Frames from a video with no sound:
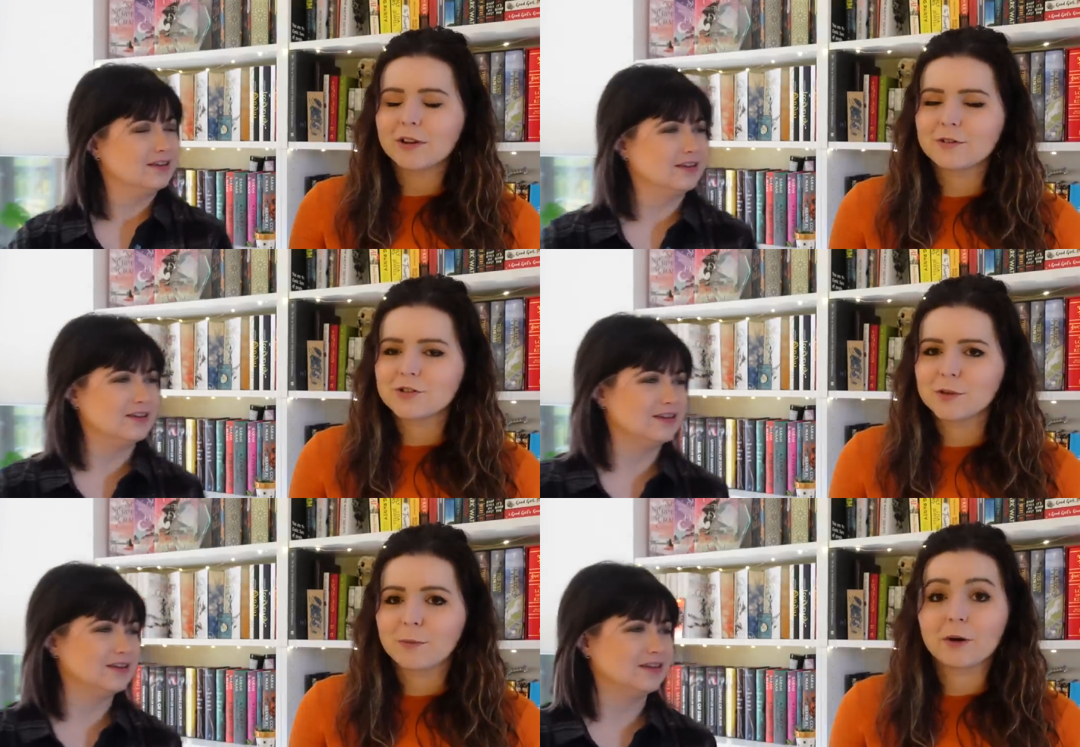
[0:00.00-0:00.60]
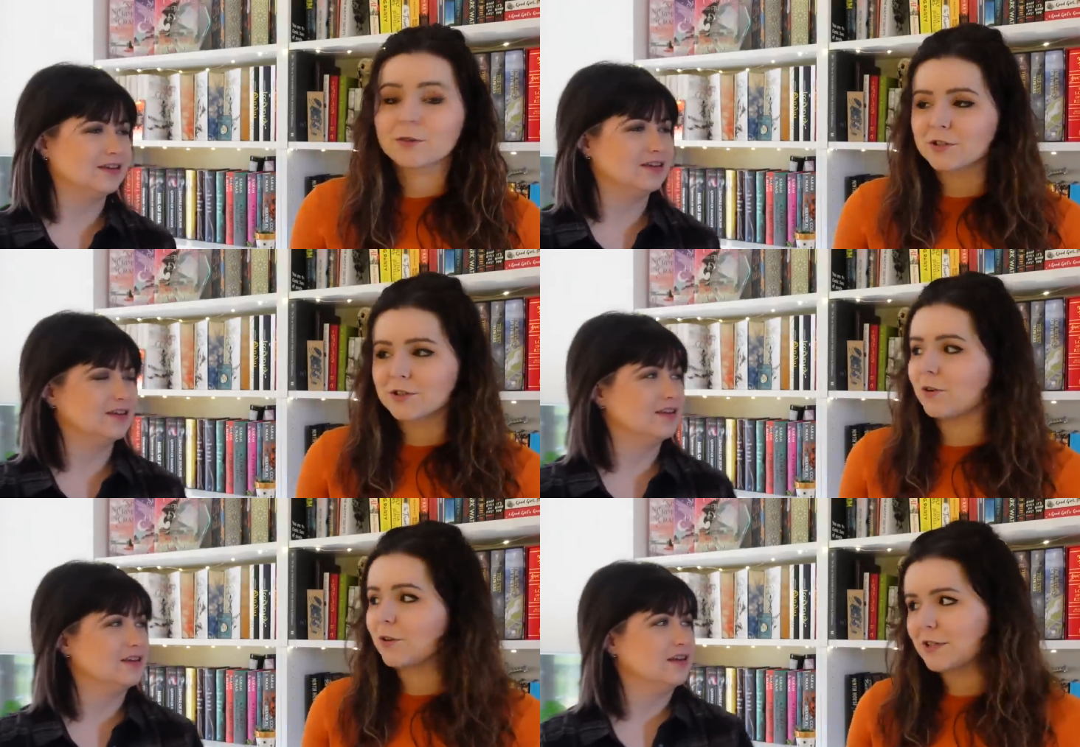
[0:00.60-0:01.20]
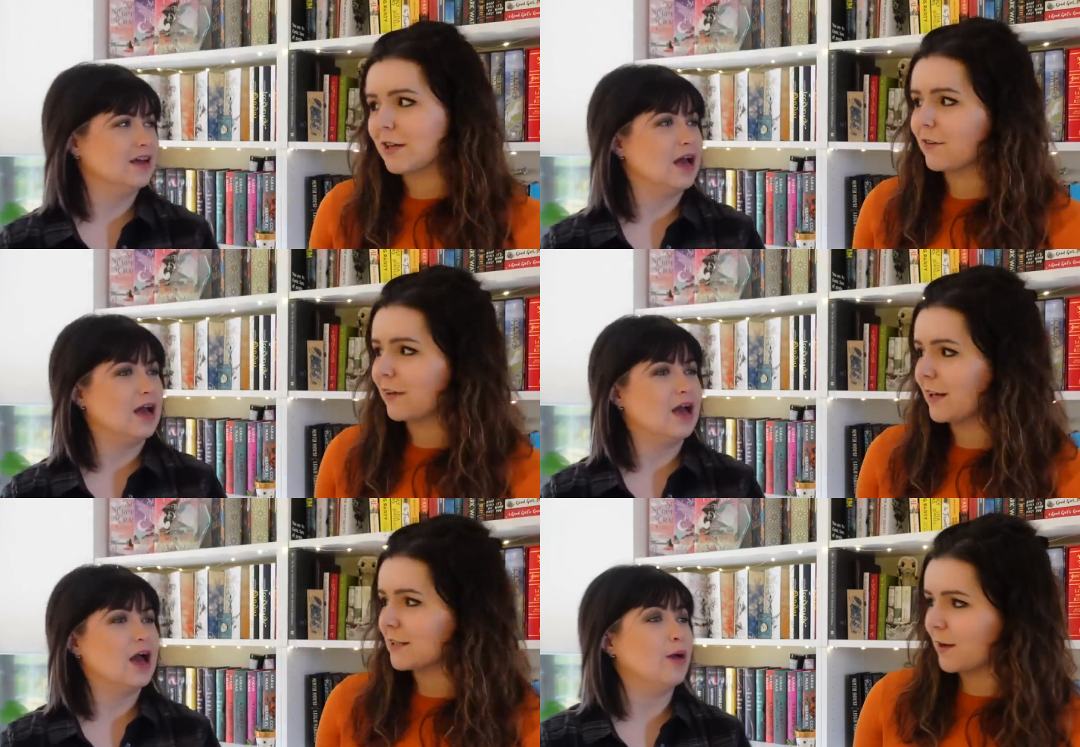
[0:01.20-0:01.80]
Speaker 1: YouTuber or just a content
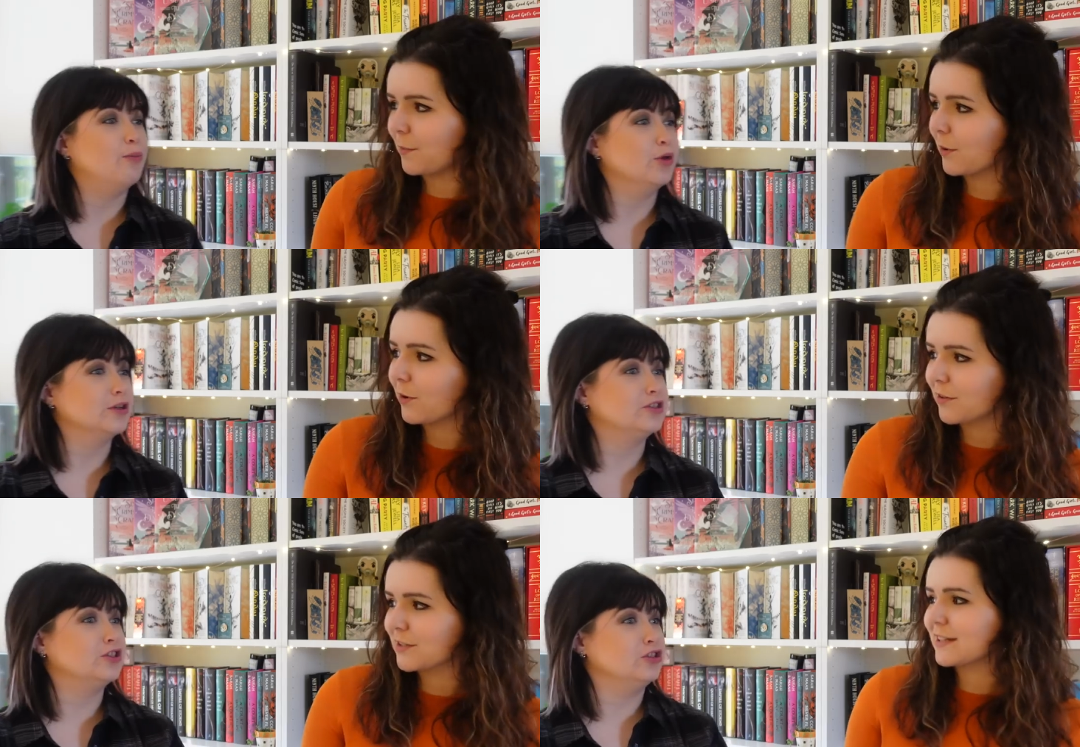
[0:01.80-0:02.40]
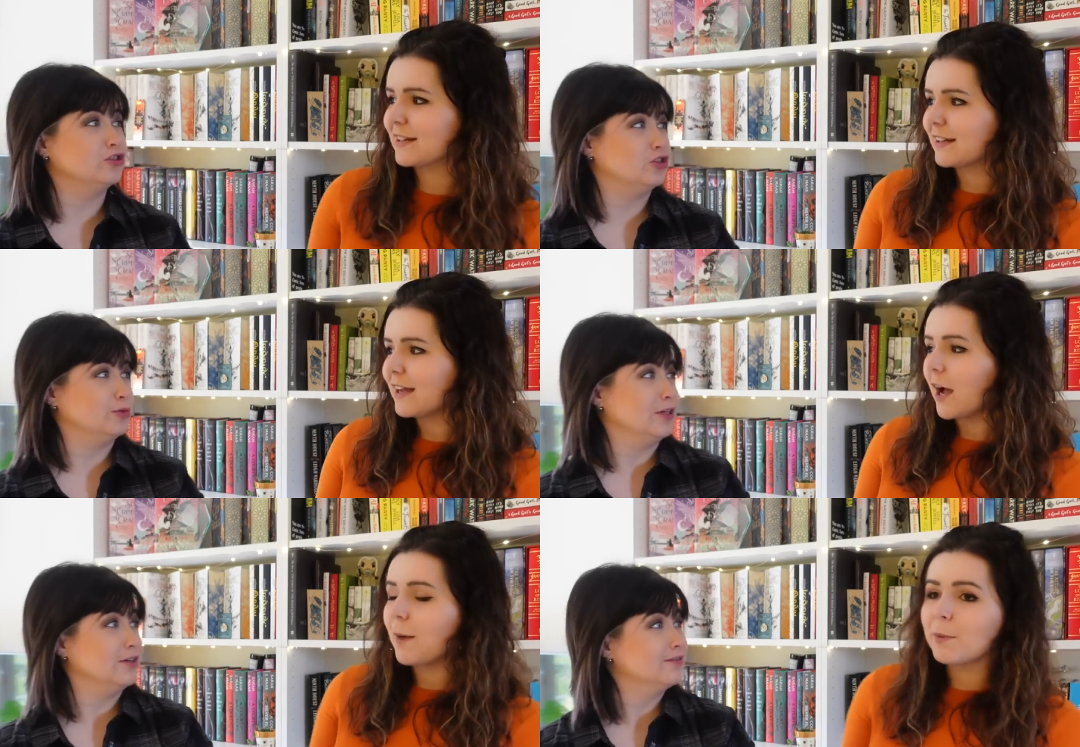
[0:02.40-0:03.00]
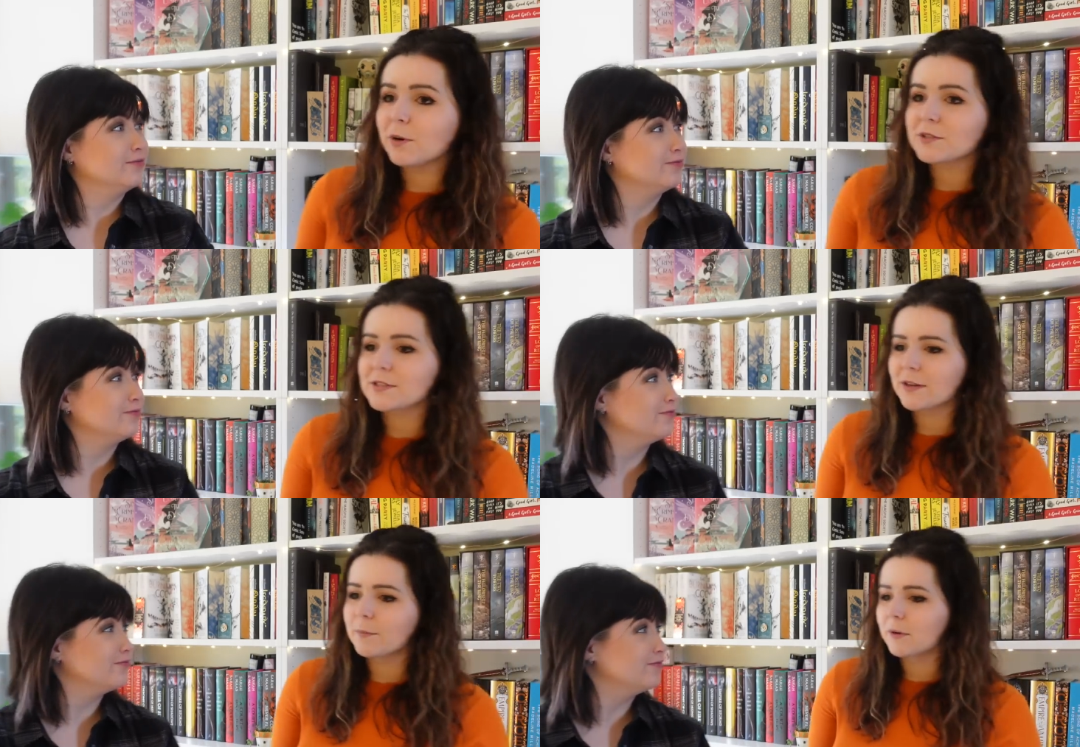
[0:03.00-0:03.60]
creator? A, a bookster book YouTuber. A books.
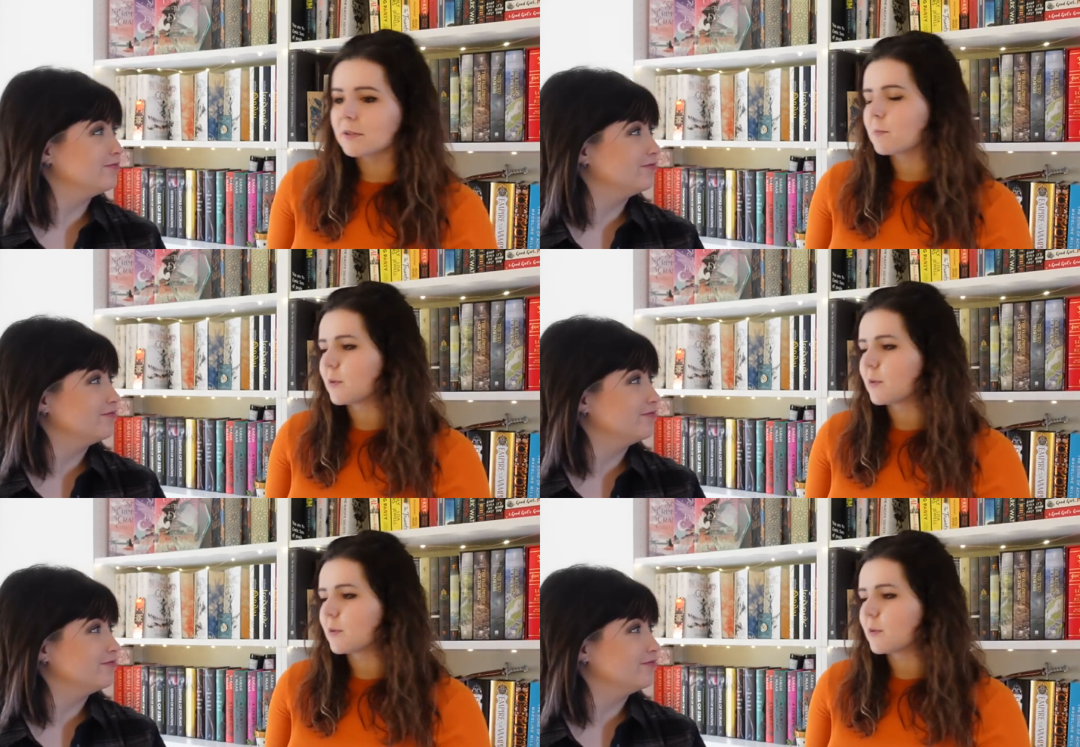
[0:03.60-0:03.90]
Uh, well, it's a